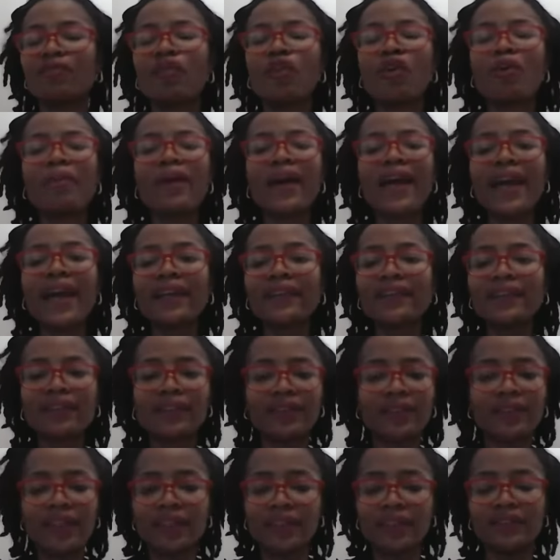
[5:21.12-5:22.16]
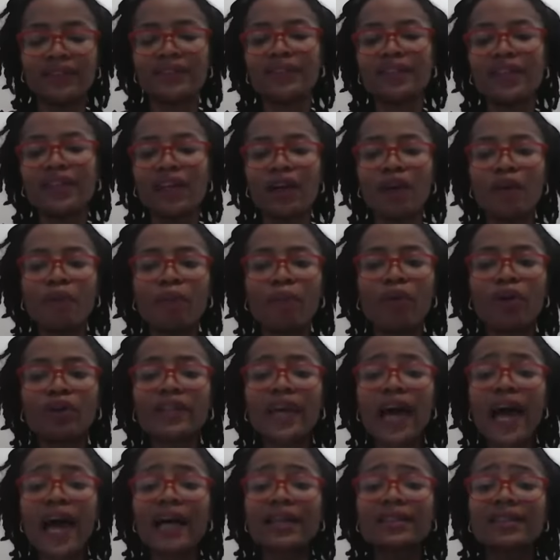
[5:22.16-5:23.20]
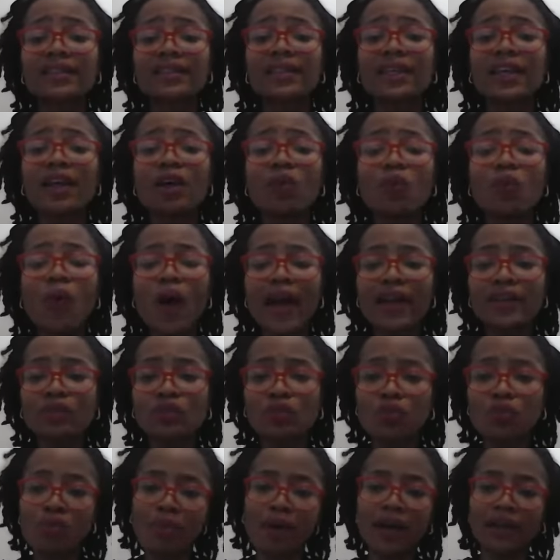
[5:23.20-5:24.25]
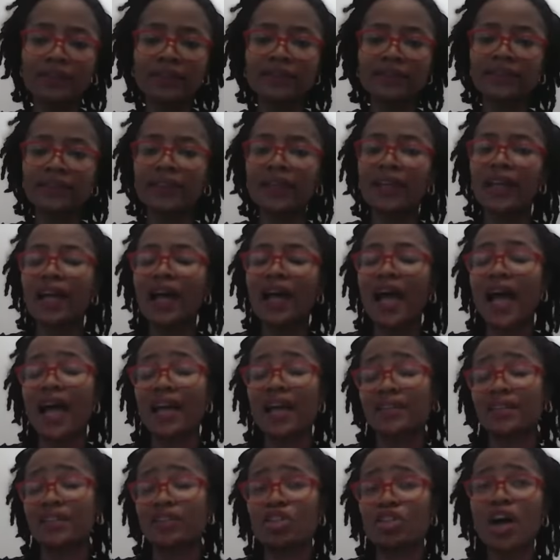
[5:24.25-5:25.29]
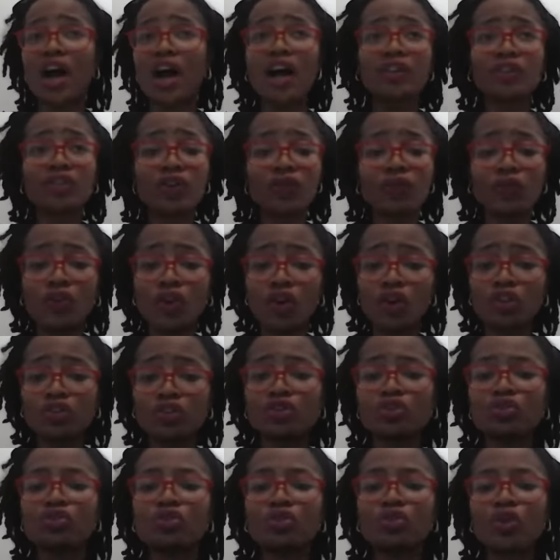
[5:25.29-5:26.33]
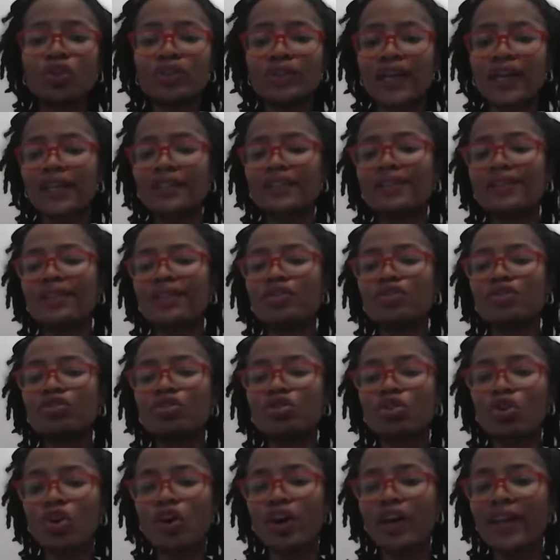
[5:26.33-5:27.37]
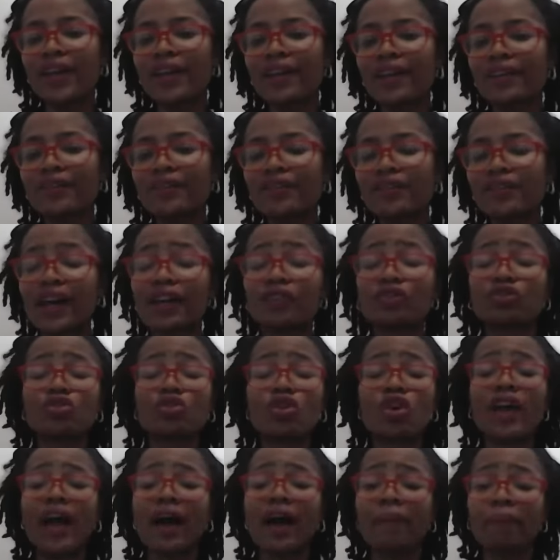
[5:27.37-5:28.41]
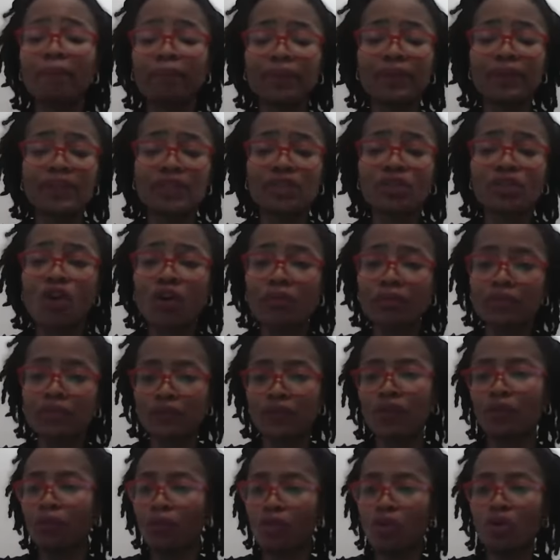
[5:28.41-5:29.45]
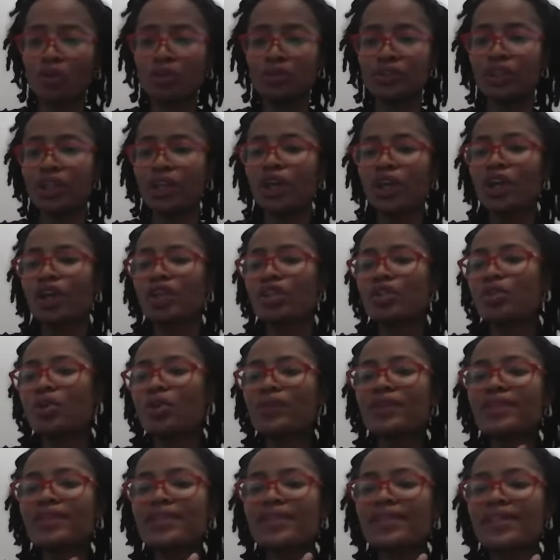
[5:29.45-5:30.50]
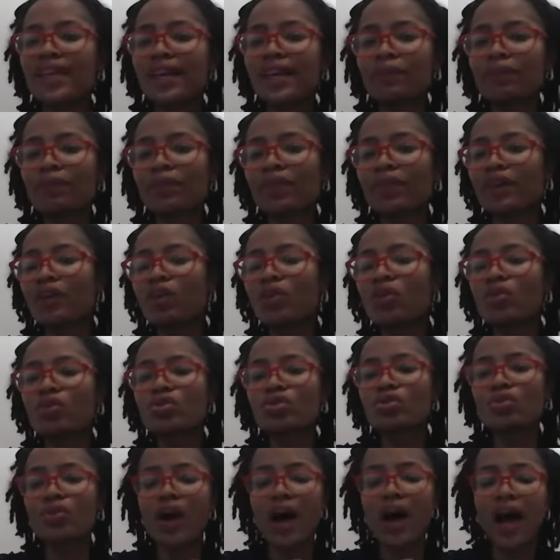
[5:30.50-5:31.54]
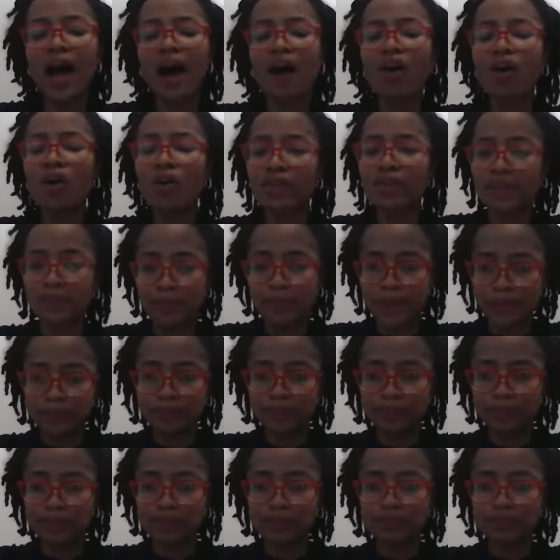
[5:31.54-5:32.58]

from anything. But as a wise woman, as a child of God, you know that the joy, that joy and peace comes from God. So the same thing goes to our husband,